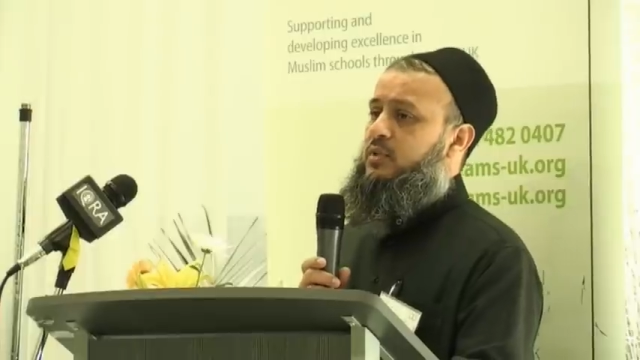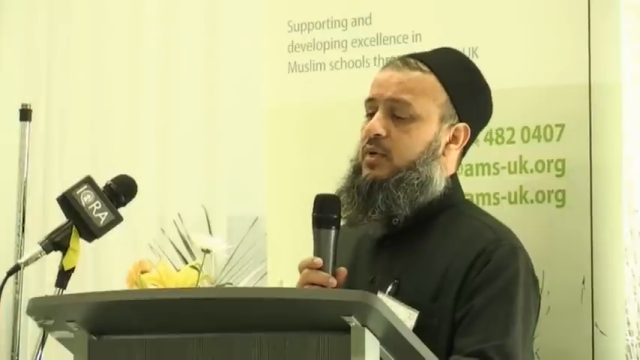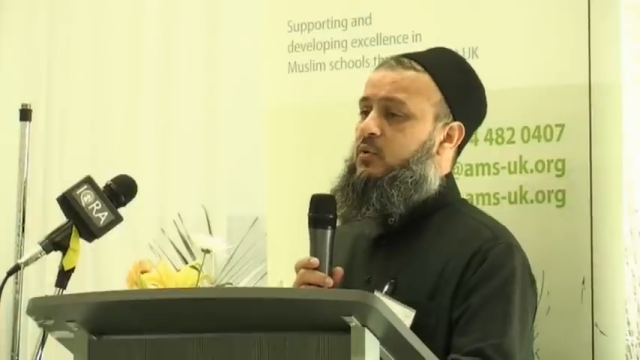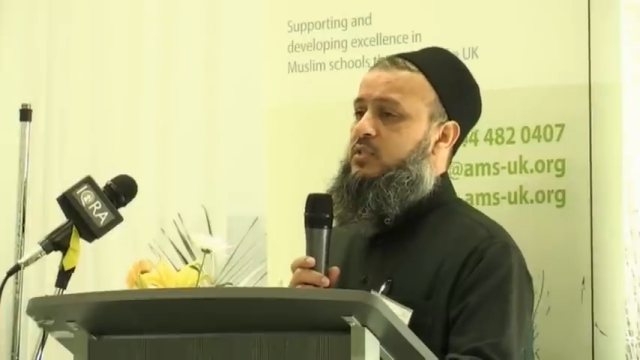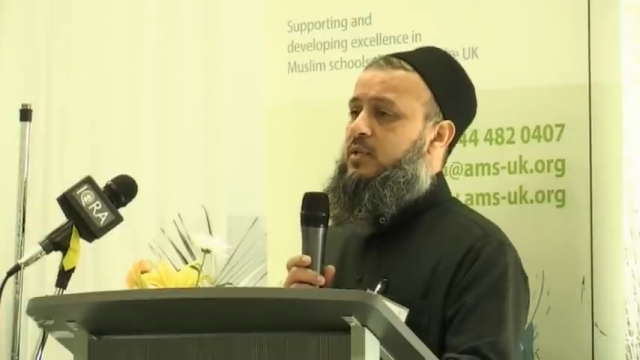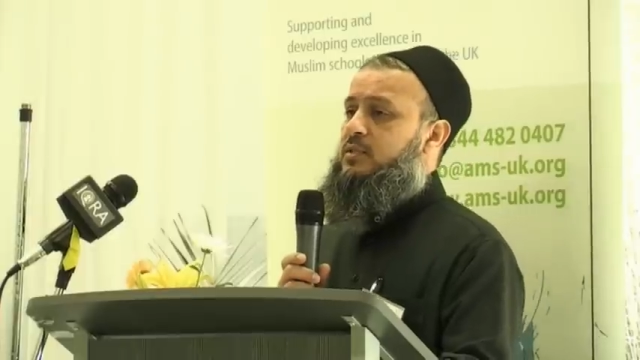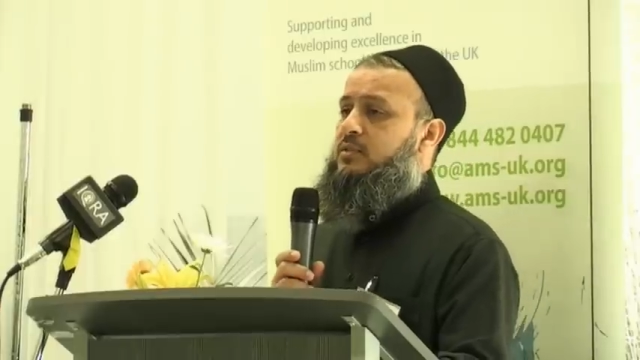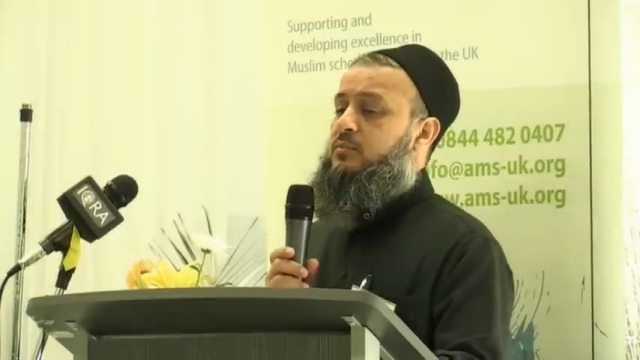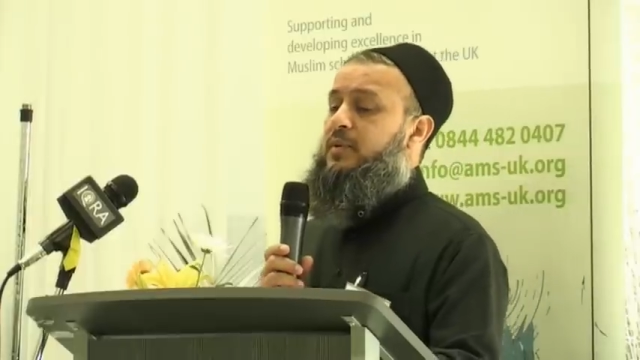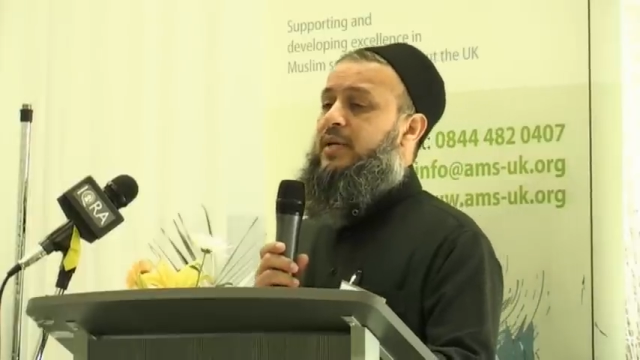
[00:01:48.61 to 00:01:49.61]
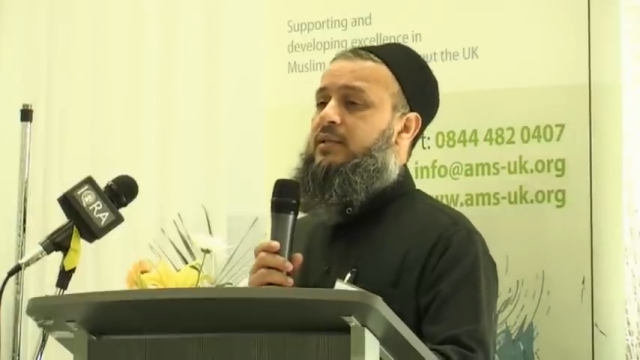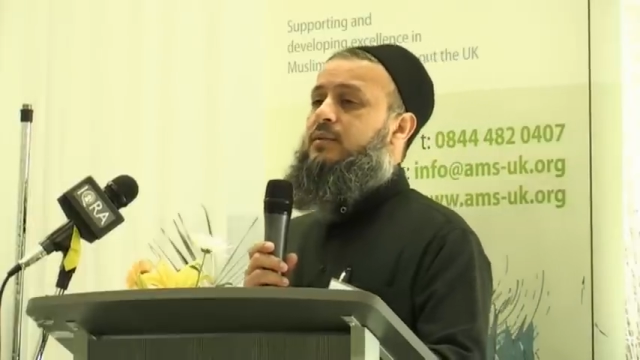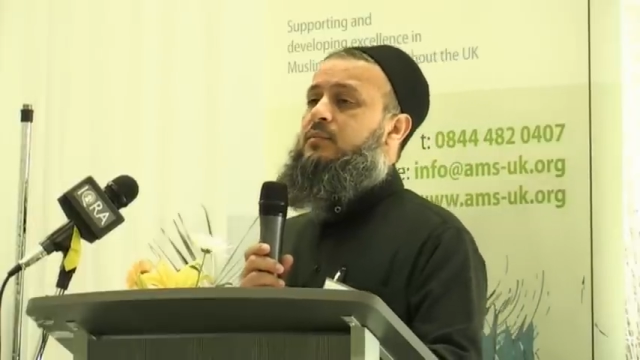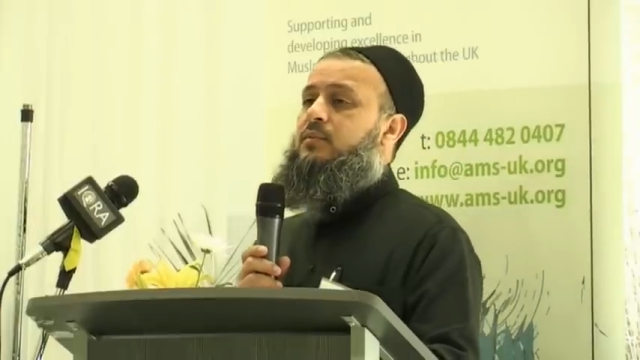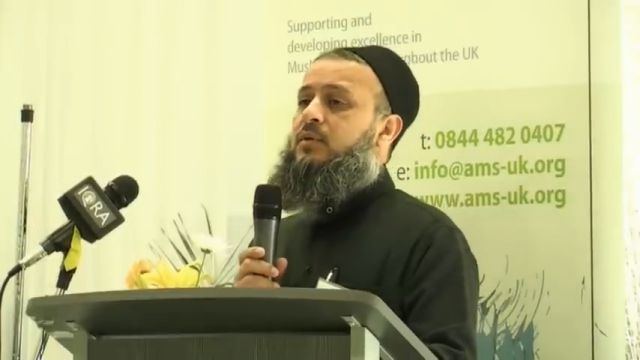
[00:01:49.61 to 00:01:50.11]
ta'ala wants us to make
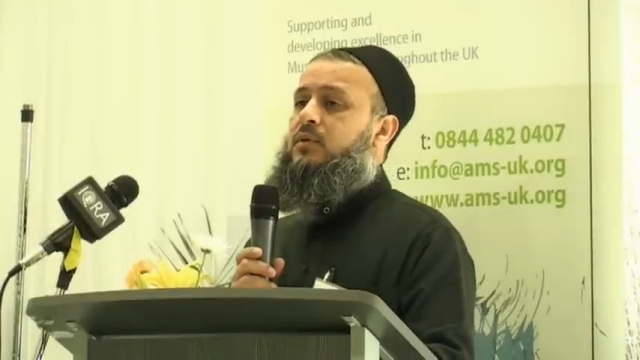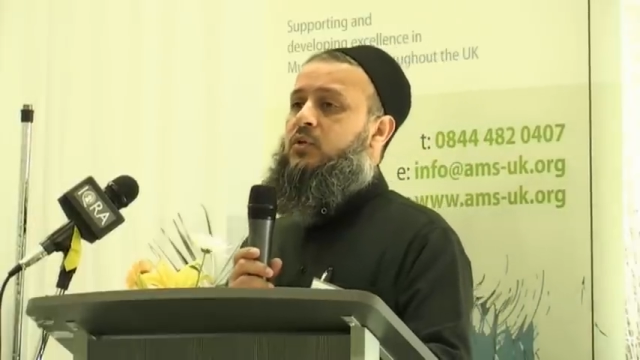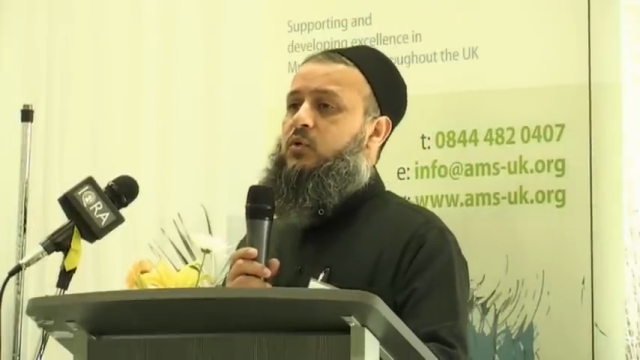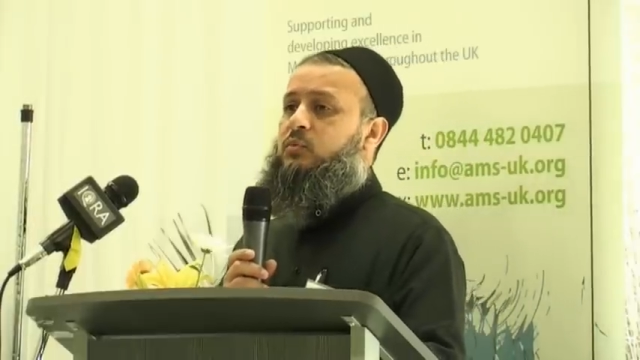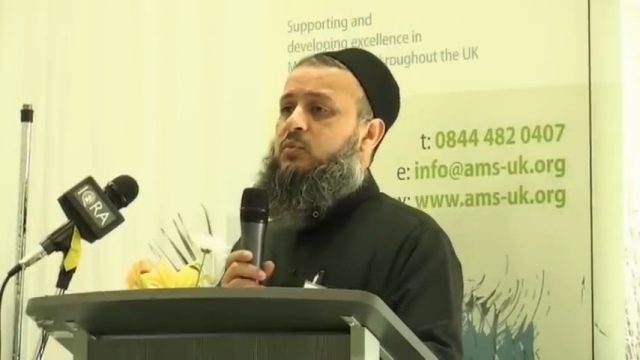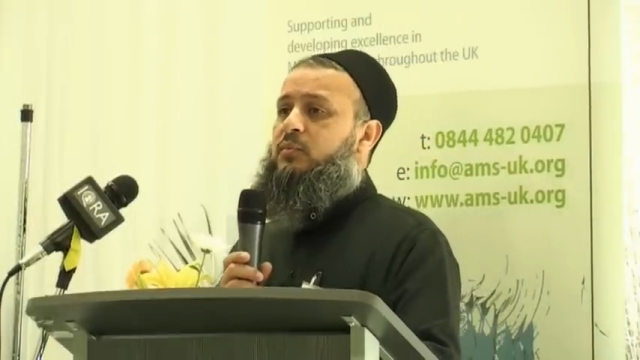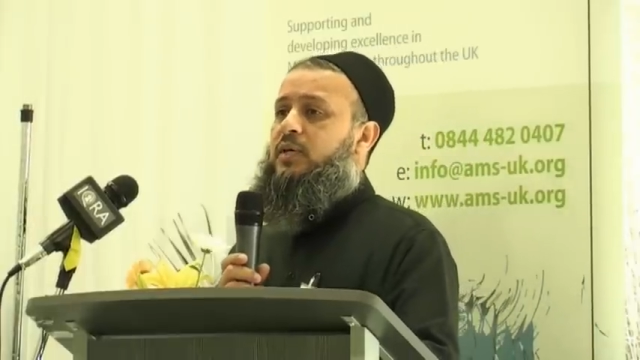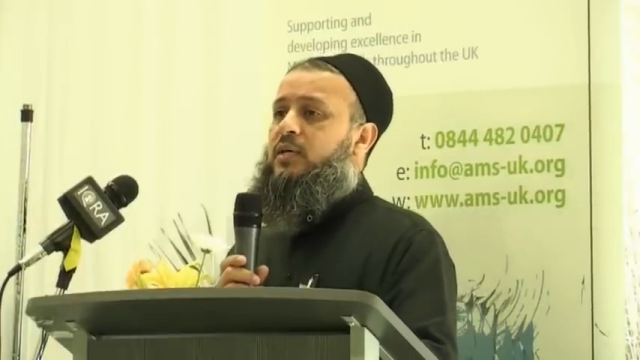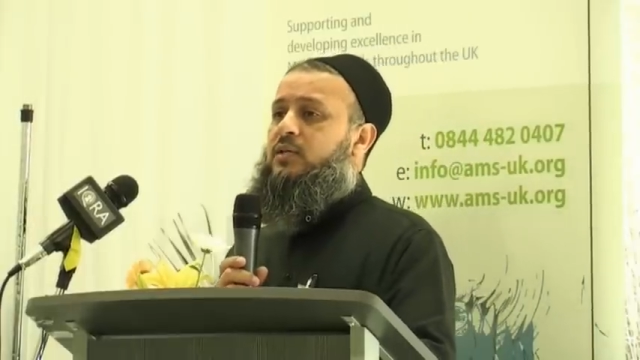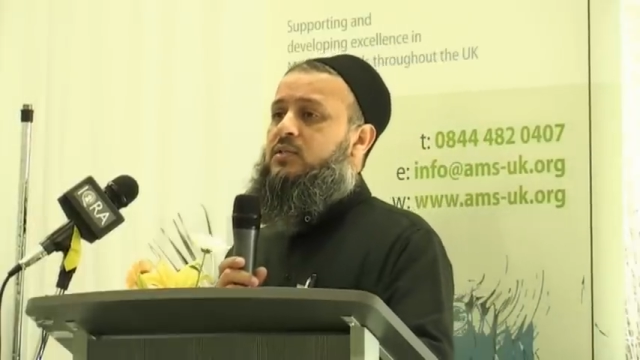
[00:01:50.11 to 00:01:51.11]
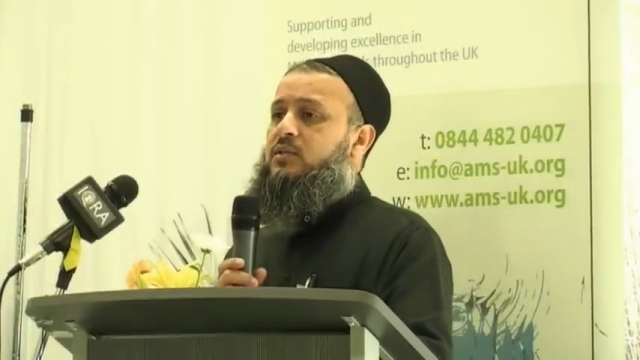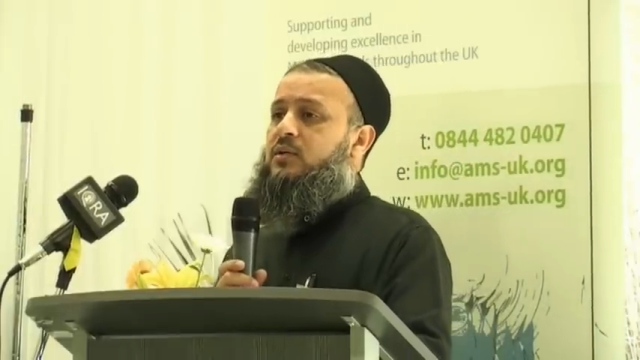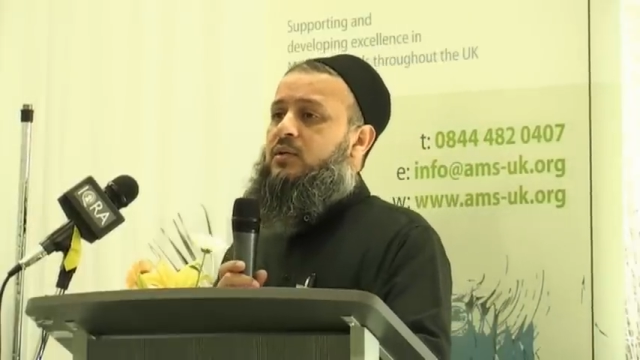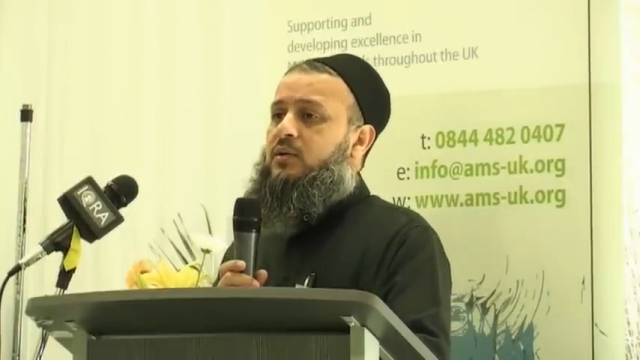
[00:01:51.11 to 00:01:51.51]
them, human beings,